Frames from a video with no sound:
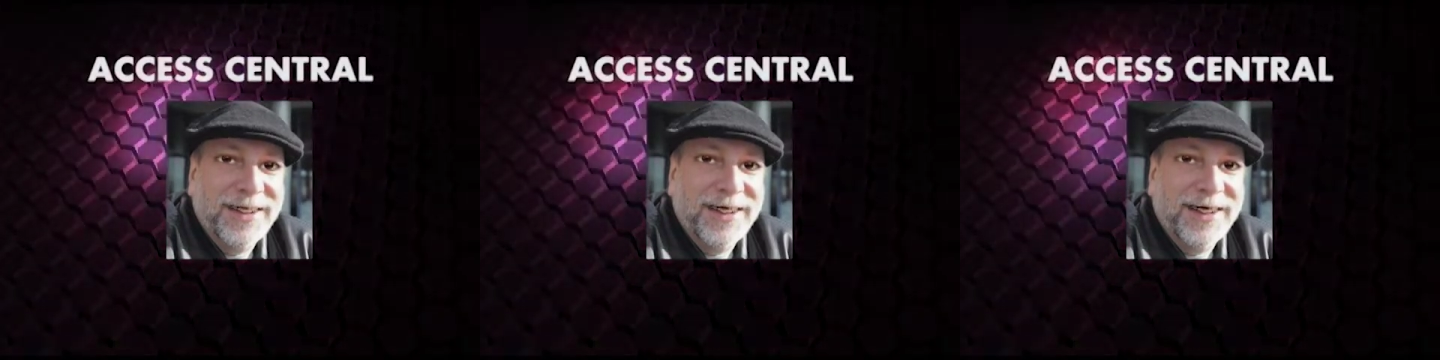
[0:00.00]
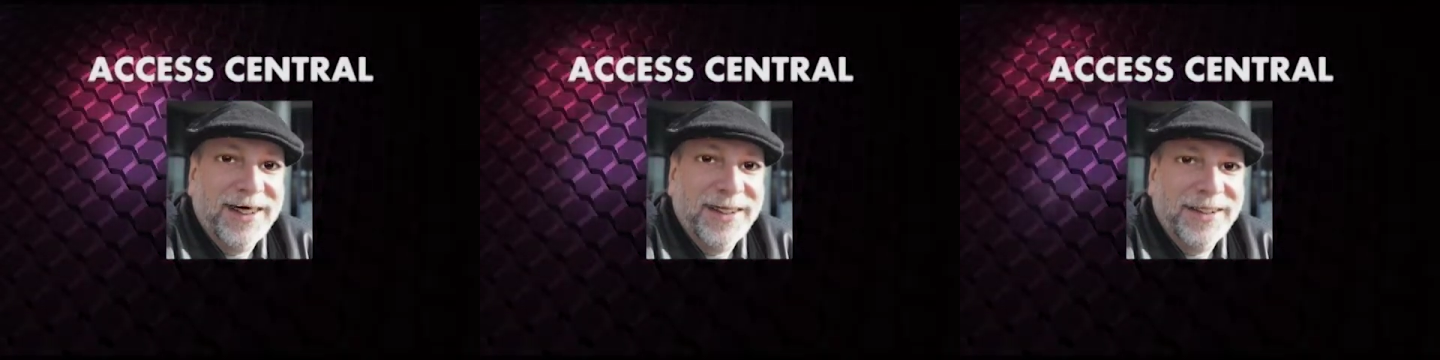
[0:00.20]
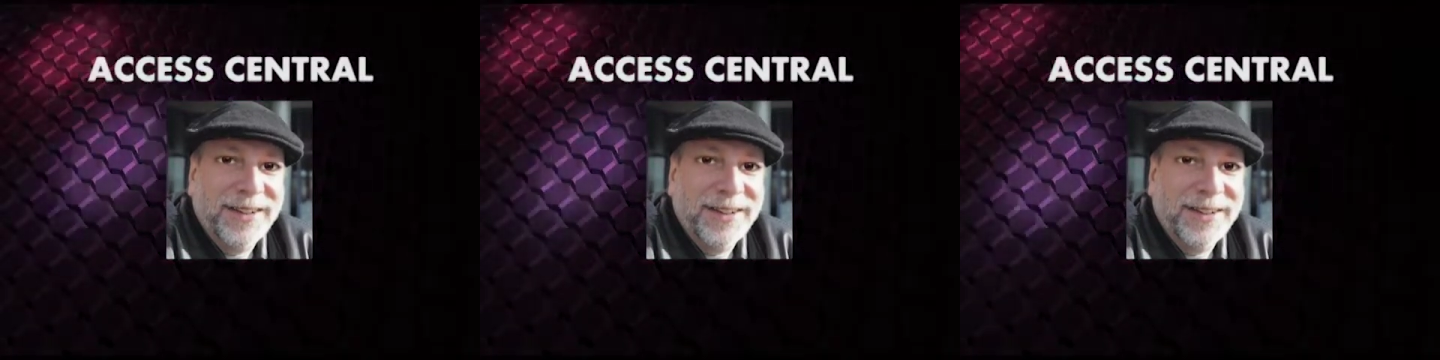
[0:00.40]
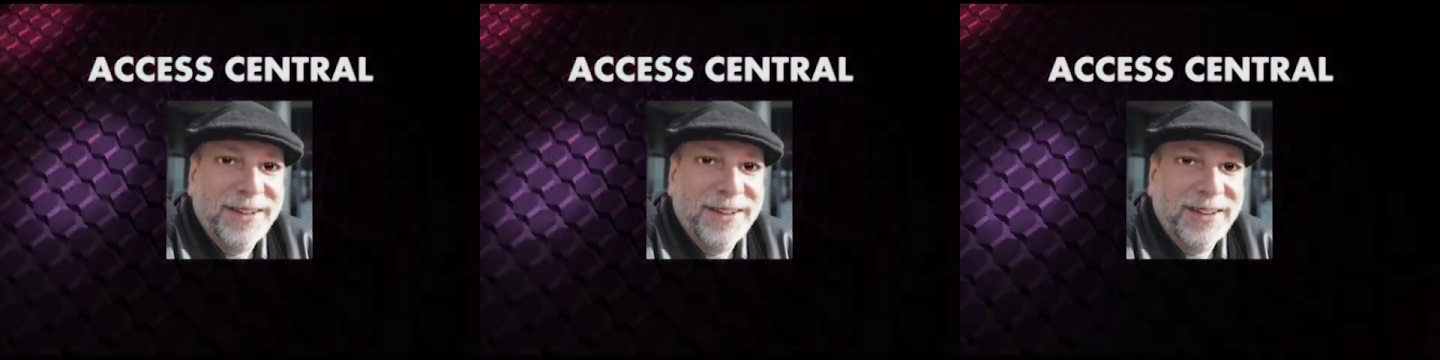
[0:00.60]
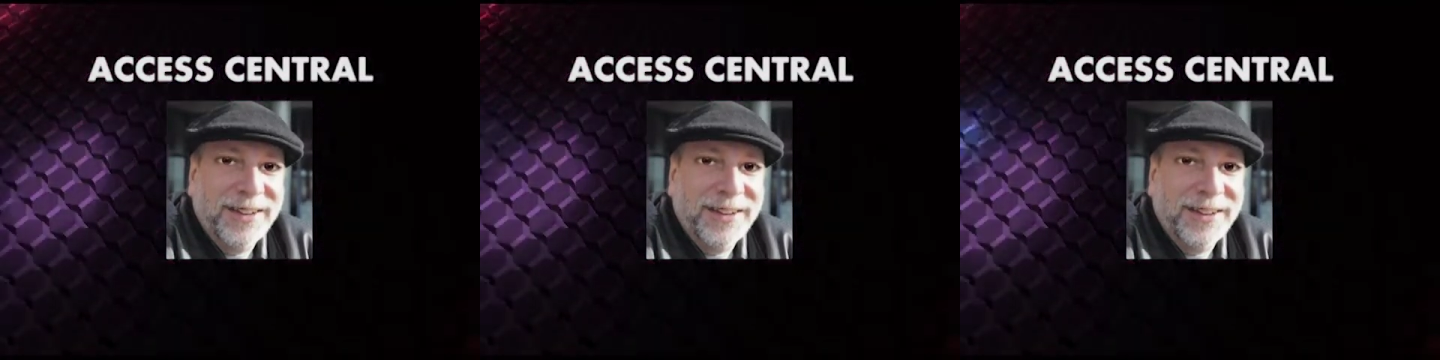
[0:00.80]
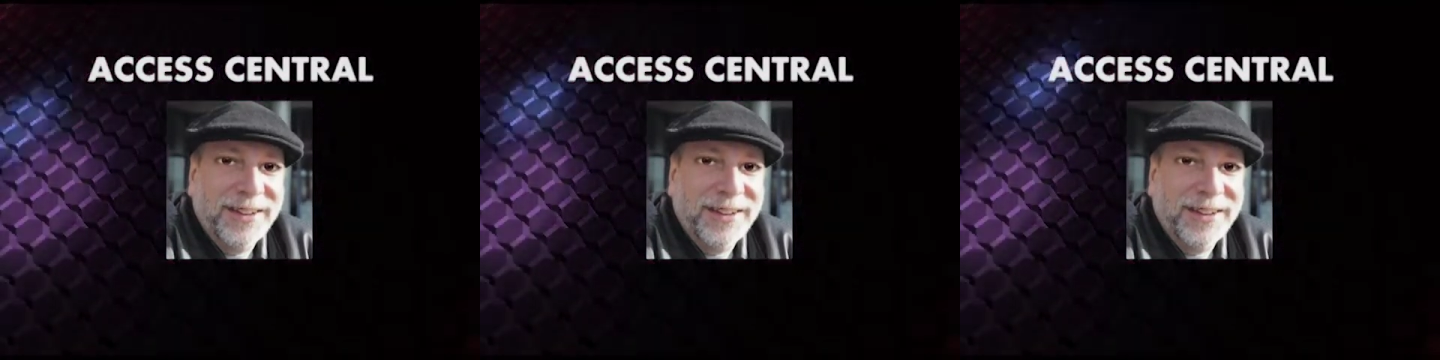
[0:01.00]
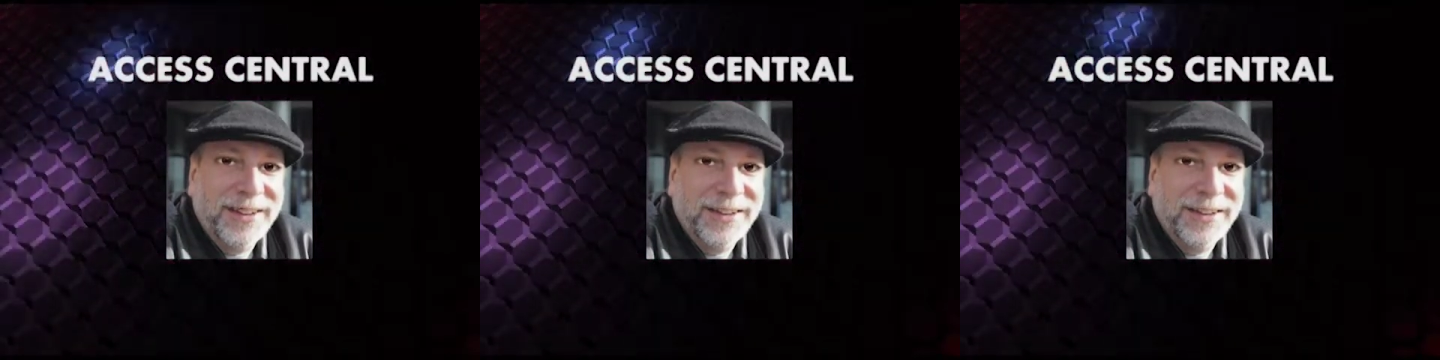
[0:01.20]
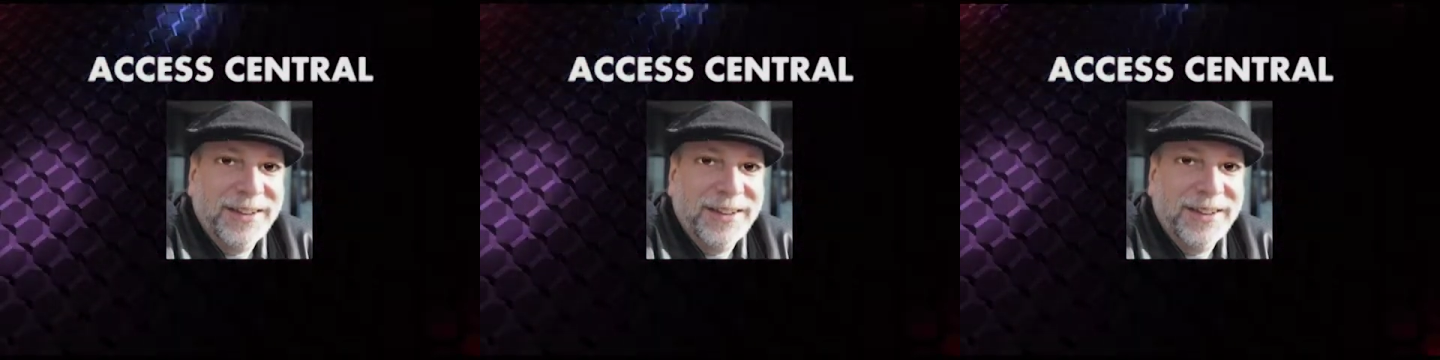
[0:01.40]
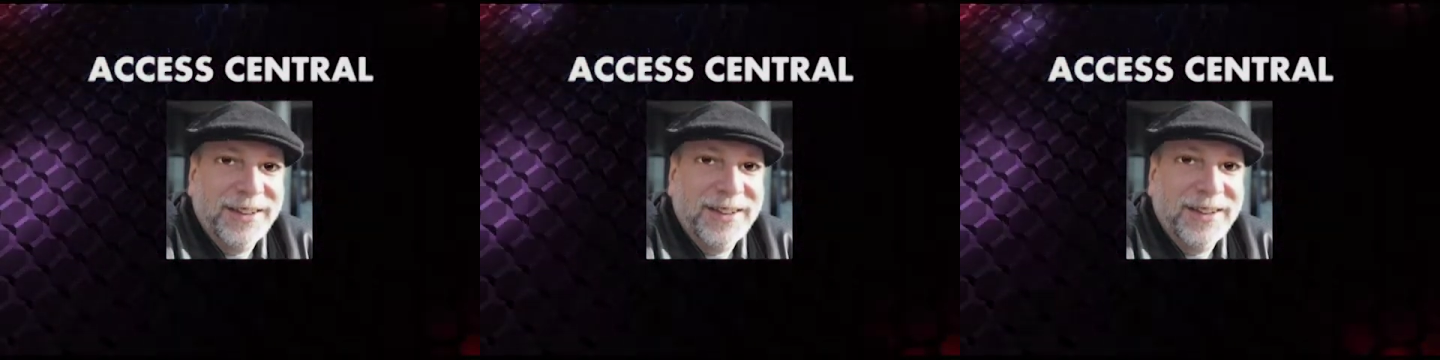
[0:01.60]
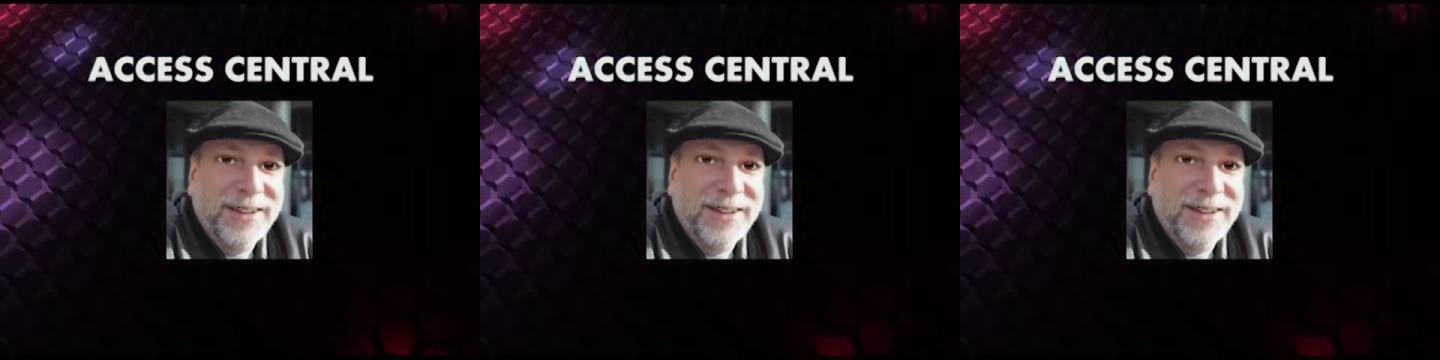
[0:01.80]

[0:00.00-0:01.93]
hung herself because she